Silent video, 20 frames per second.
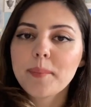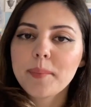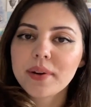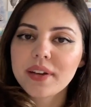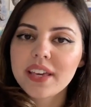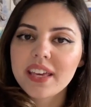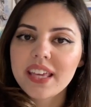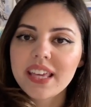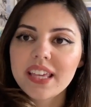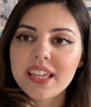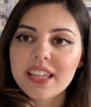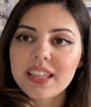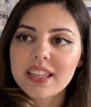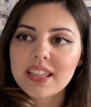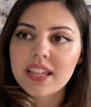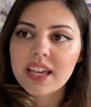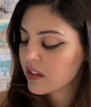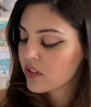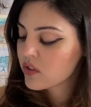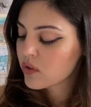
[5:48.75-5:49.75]
but it is
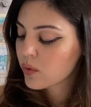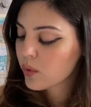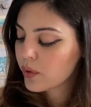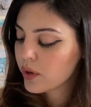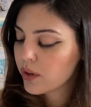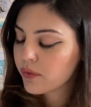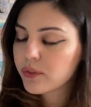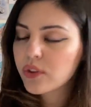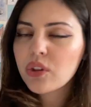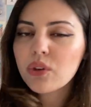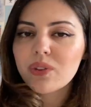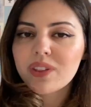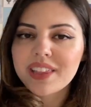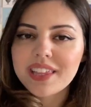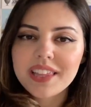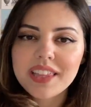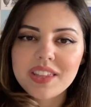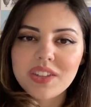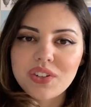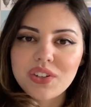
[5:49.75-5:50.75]
the story of two
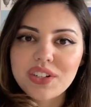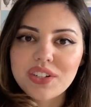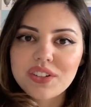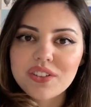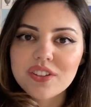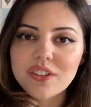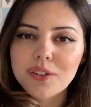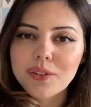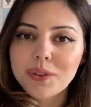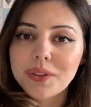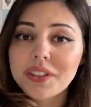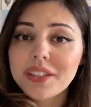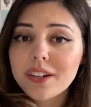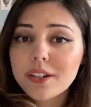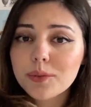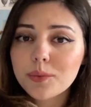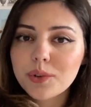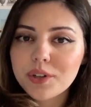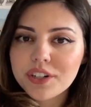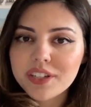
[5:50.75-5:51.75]
sisters who
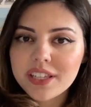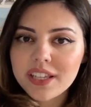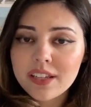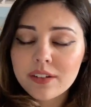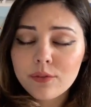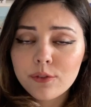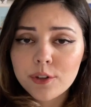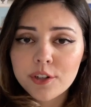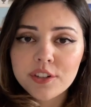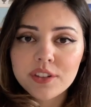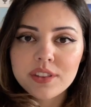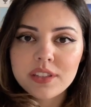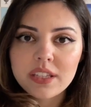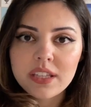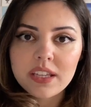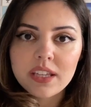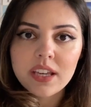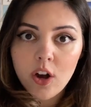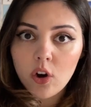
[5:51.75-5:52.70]
start working for the